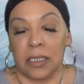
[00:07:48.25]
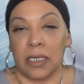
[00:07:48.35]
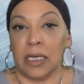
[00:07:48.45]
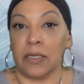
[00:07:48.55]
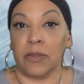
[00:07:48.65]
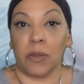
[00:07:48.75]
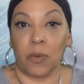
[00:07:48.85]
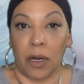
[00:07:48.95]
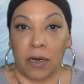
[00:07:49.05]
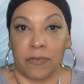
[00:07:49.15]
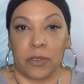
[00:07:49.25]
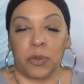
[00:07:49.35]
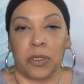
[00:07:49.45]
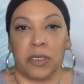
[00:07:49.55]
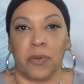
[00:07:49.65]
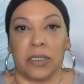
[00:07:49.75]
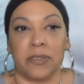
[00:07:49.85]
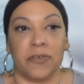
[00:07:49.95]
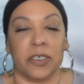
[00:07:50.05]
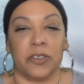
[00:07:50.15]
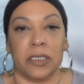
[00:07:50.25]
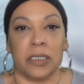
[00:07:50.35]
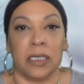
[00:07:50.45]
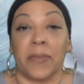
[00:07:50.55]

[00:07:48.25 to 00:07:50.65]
and the law of the 21 division,